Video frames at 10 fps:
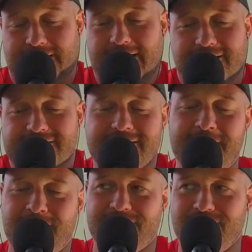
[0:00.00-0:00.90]
Yeah, listen,
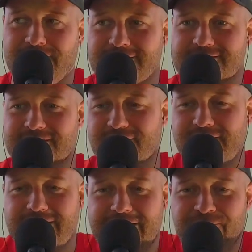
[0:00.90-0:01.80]
I'm all for it. So
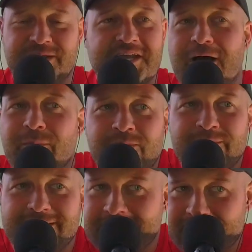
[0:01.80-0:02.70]
if we can help
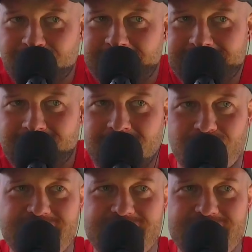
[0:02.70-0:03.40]
him in any way at all, you we